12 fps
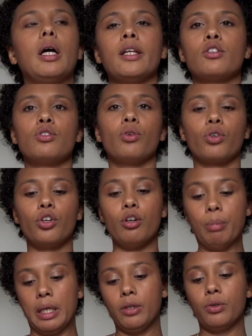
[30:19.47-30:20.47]
it's not going
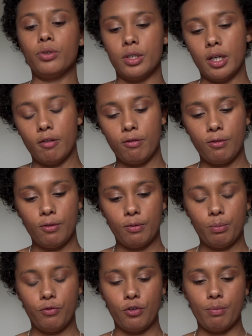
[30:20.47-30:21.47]
to be good enough
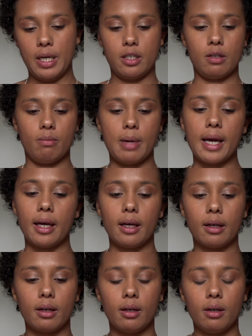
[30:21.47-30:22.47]
for me to
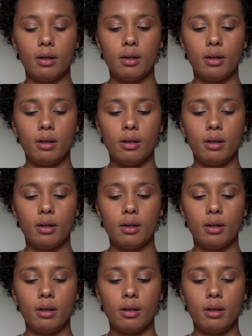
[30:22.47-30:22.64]
make